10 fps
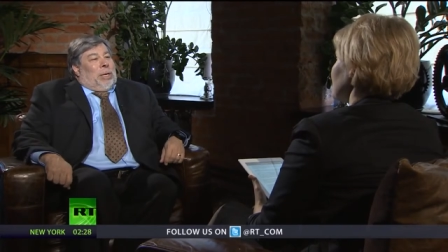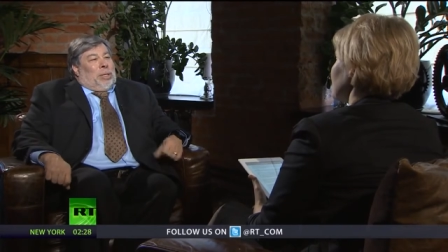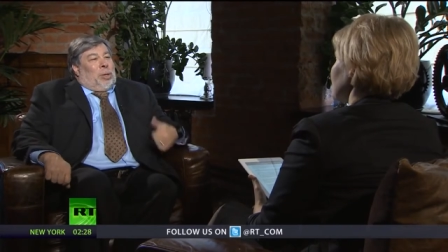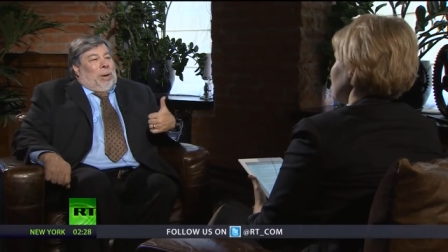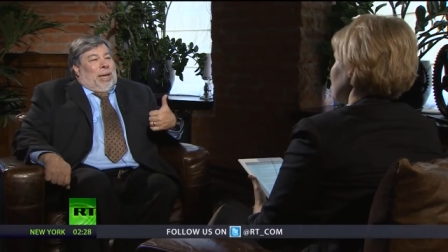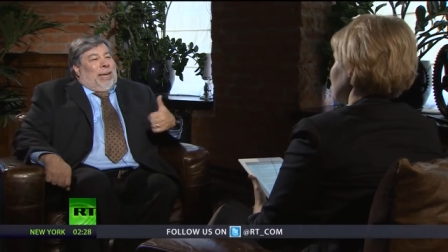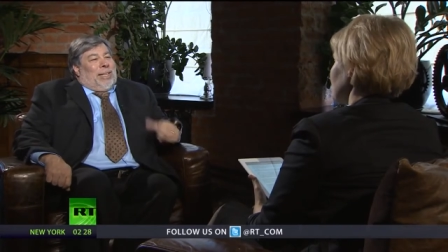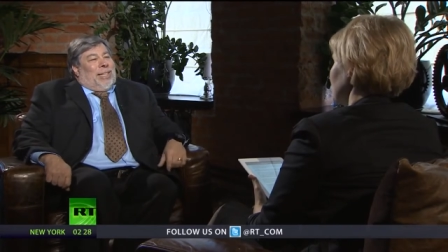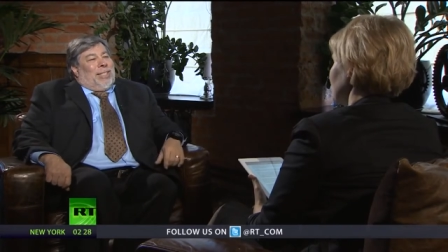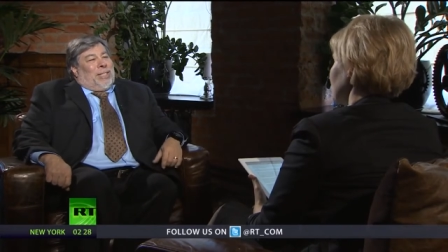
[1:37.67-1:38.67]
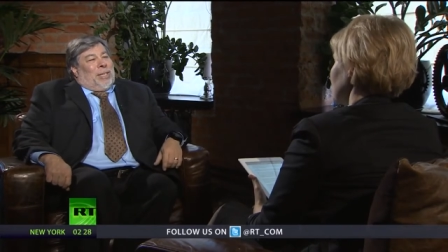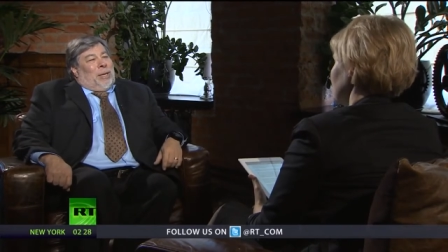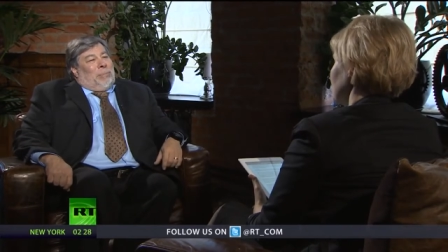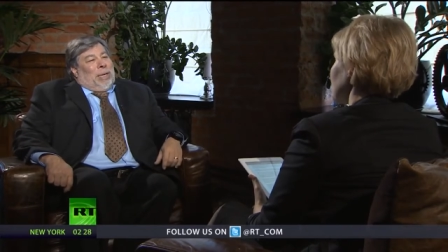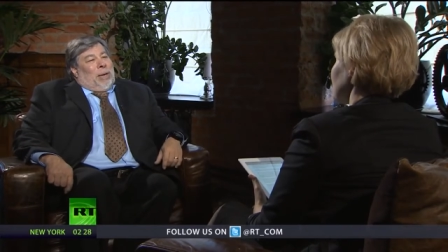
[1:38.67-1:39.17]
So hey, at least
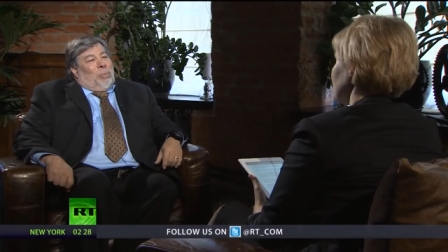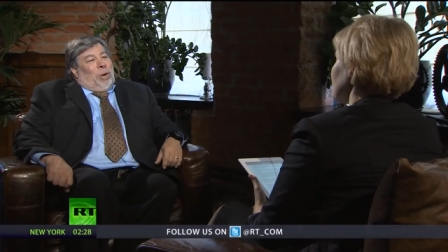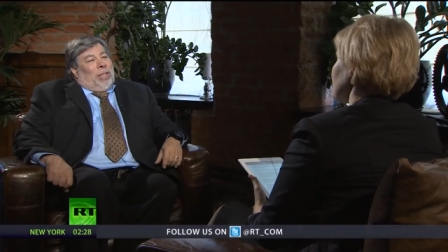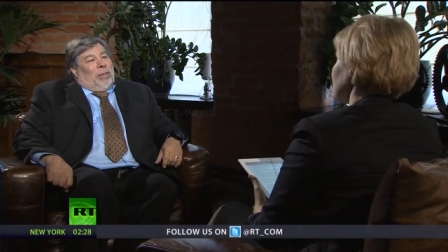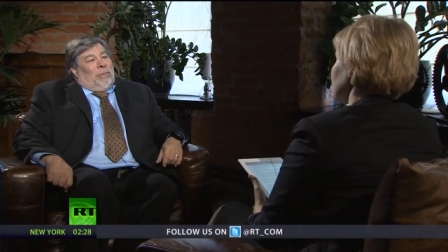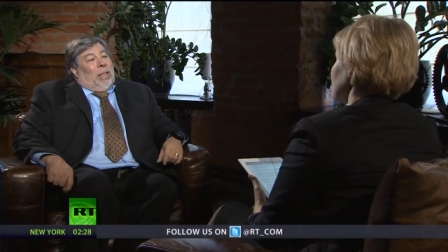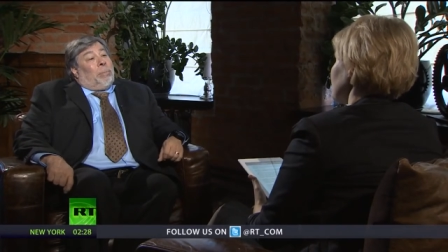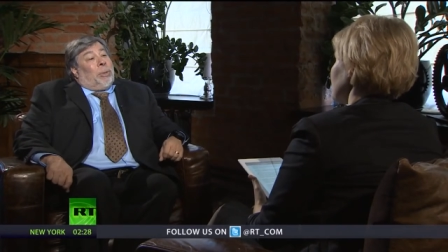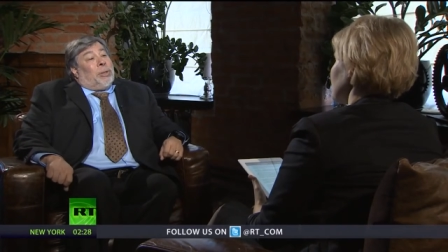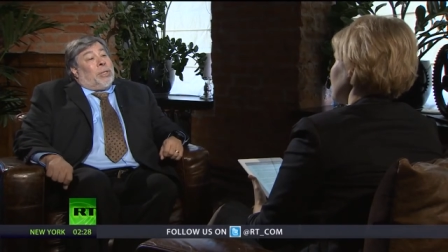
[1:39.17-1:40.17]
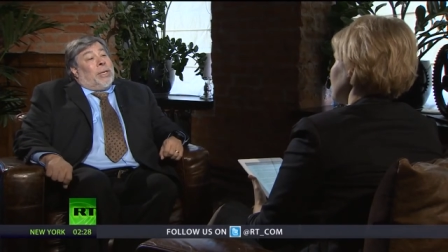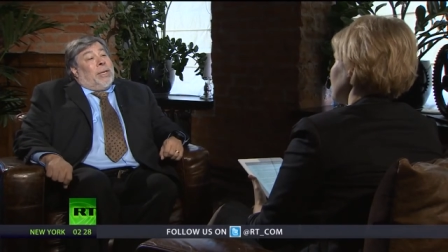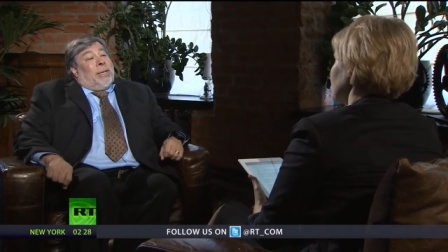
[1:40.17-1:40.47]
become one of the developers.